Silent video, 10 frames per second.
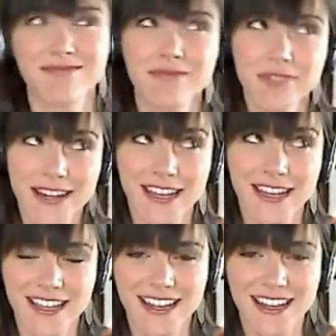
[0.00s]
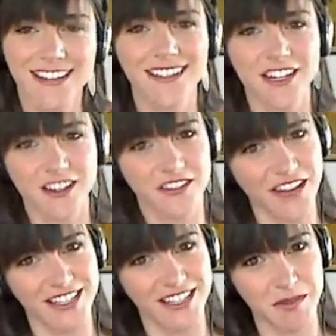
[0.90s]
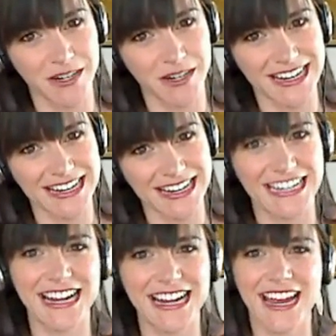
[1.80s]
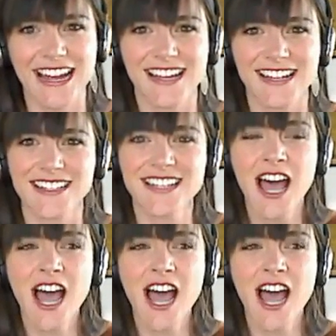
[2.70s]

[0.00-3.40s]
pretty geeky and a lot of your fans are pretty geeky and